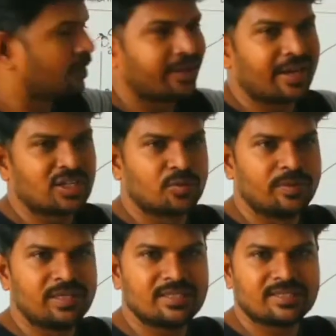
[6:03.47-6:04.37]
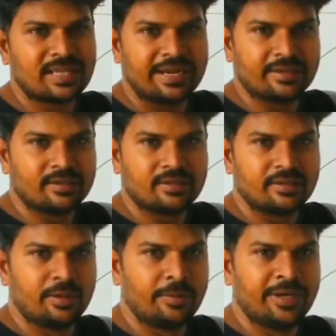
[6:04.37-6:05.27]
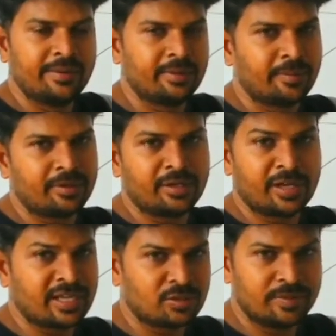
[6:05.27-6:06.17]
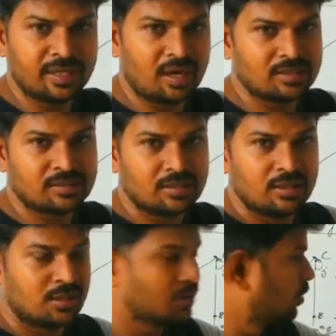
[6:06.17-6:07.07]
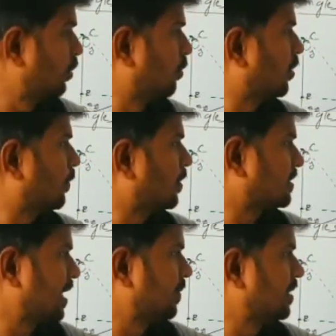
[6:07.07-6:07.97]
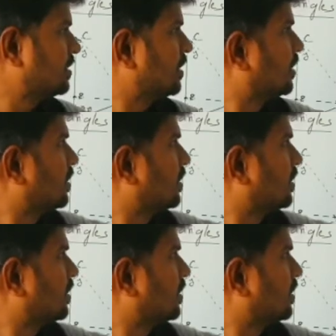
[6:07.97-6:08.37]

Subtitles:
part it has to be sine, denominator part it has to be cos. So numerator part sine means